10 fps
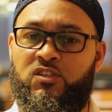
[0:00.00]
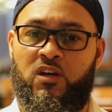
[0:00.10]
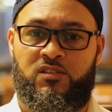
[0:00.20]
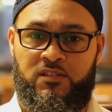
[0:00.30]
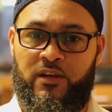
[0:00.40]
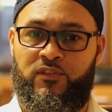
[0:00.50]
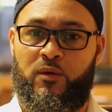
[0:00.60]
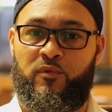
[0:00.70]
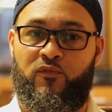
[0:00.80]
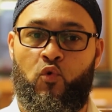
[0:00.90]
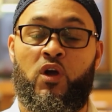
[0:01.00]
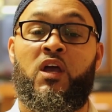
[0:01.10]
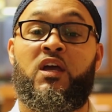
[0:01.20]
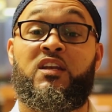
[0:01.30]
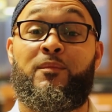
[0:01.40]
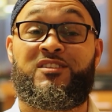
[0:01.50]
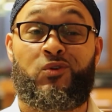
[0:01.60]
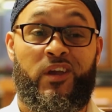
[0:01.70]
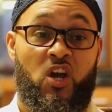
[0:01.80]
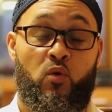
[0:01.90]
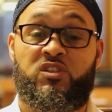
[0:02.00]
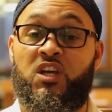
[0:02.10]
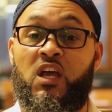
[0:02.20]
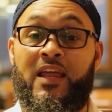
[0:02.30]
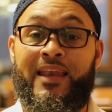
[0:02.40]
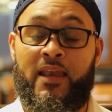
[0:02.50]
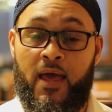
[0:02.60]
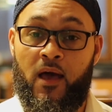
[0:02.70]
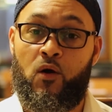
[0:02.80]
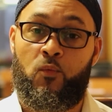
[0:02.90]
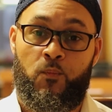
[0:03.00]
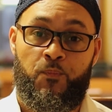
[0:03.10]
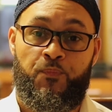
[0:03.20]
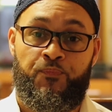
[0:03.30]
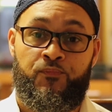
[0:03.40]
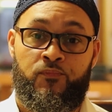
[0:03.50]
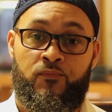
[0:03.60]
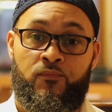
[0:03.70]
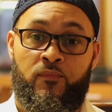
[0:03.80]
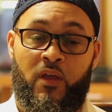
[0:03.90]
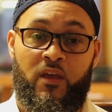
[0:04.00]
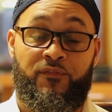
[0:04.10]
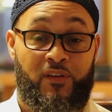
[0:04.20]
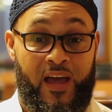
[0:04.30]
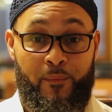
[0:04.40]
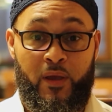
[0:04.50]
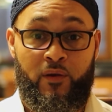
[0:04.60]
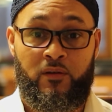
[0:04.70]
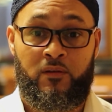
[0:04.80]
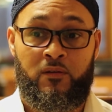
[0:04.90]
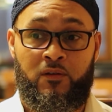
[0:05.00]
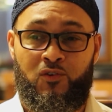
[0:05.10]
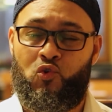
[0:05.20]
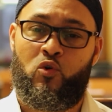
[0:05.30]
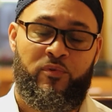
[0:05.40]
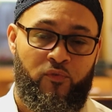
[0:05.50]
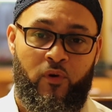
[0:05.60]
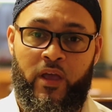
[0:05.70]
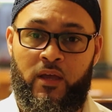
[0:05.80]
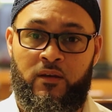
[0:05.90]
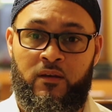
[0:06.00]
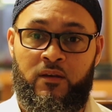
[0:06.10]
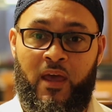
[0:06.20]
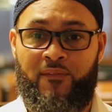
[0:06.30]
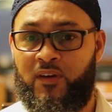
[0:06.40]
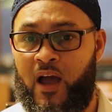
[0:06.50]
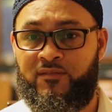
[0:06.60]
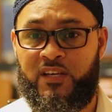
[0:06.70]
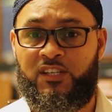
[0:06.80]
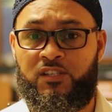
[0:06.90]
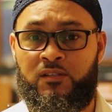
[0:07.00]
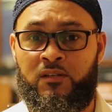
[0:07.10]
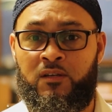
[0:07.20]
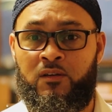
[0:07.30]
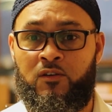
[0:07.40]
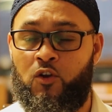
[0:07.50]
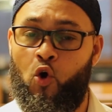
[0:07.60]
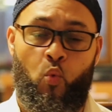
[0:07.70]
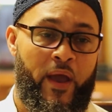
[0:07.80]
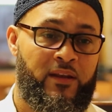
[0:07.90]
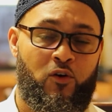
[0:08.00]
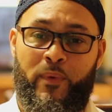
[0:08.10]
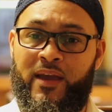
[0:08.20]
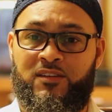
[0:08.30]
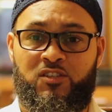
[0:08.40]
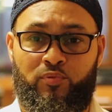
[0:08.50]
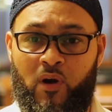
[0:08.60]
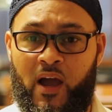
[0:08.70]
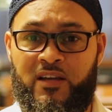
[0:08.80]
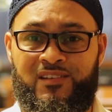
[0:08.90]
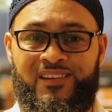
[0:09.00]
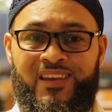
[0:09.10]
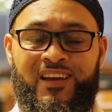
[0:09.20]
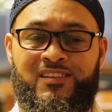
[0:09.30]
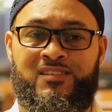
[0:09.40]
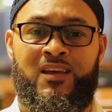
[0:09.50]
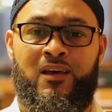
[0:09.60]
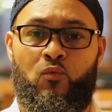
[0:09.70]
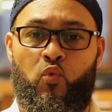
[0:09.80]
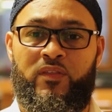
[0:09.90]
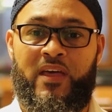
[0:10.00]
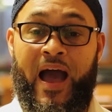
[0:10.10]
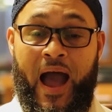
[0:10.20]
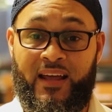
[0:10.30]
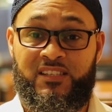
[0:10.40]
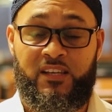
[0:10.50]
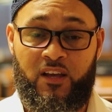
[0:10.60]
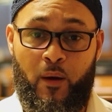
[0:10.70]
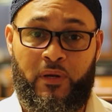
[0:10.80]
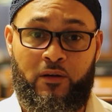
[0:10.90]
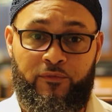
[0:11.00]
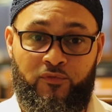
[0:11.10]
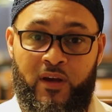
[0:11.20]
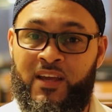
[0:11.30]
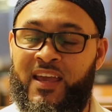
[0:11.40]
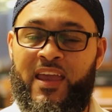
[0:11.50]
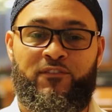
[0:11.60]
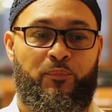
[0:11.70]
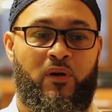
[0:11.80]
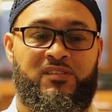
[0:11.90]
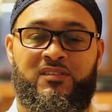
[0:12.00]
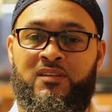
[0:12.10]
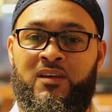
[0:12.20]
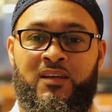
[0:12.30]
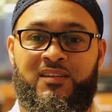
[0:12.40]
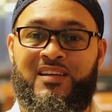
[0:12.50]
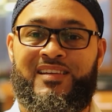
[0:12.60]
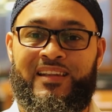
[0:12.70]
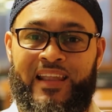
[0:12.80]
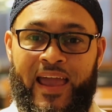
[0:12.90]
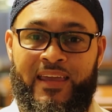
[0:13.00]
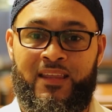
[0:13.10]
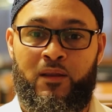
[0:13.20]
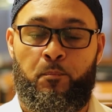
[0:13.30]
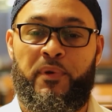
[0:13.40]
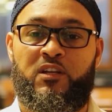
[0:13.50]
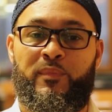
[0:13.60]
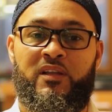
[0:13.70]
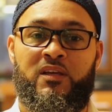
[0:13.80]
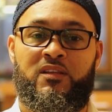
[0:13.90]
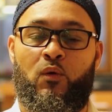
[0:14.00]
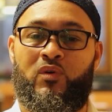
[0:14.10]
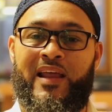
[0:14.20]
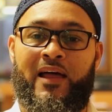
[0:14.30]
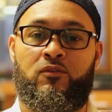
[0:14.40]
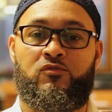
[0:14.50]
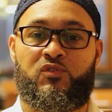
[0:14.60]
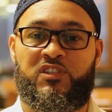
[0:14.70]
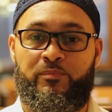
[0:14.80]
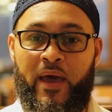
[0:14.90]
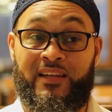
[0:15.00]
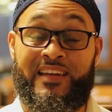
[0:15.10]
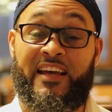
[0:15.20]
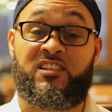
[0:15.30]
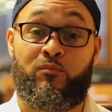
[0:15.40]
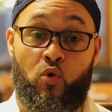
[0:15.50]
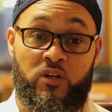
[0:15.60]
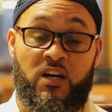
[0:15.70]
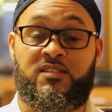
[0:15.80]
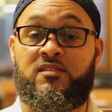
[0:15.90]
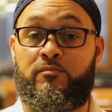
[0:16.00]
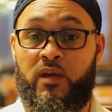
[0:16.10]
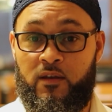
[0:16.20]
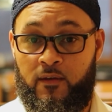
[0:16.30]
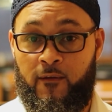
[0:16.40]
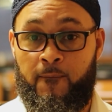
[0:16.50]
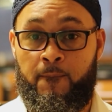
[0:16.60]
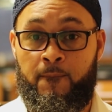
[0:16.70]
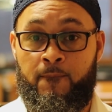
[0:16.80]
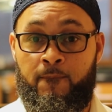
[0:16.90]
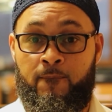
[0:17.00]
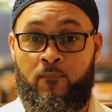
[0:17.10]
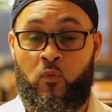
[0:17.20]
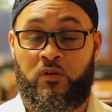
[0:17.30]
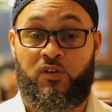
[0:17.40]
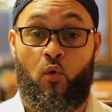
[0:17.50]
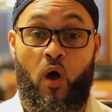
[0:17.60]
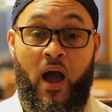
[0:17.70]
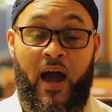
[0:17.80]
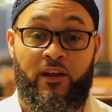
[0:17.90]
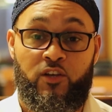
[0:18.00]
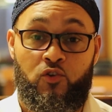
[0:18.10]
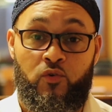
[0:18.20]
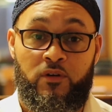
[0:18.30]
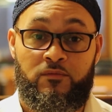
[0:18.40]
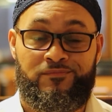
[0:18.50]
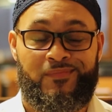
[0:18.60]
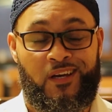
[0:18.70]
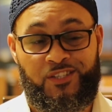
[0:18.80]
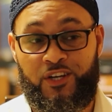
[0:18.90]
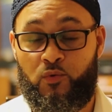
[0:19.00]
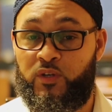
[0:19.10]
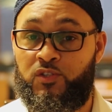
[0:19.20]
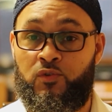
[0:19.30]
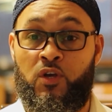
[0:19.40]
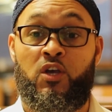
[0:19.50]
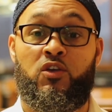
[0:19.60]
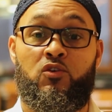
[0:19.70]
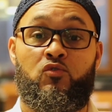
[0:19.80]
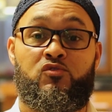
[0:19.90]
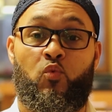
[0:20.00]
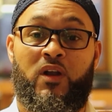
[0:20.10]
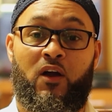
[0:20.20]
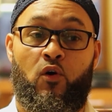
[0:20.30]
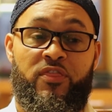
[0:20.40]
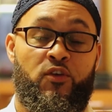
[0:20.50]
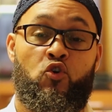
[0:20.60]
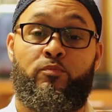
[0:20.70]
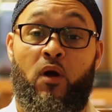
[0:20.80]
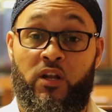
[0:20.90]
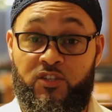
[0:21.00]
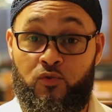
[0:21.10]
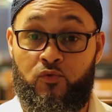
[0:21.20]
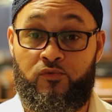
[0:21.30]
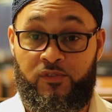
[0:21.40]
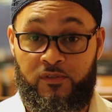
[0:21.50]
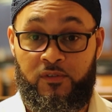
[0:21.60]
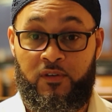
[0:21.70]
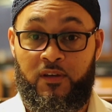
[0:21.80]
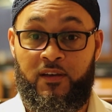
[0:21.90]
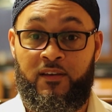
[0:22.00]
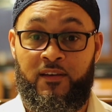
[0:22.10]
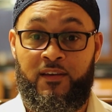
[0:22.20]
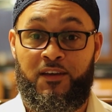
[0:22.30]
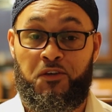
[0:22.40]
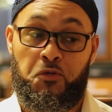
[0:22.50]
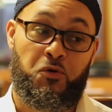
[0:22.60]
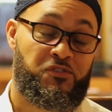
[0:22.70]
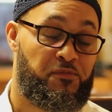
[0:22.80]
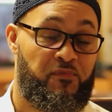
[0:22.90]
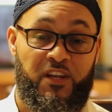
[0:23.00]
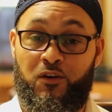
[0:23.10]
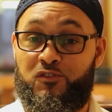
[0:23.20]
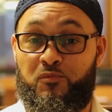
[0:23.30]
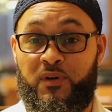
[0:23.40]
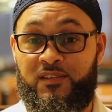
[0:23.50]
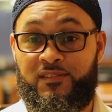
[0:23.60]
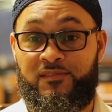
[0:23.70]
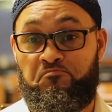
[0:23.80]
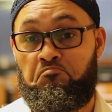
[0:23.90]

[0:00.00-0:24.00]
discussions and everything before, demonstrate courage now. If you're not married, do it beforehand. Have the conversation. Don't wait. Don't make it a surprise. Again, because with that honesty coming out up front, even if the person doesn't like it minimally, they will not lose respect. And that's important to us as men. So how do you do it? I shared it with you. Use what I call third-party tools. Use some videos from us.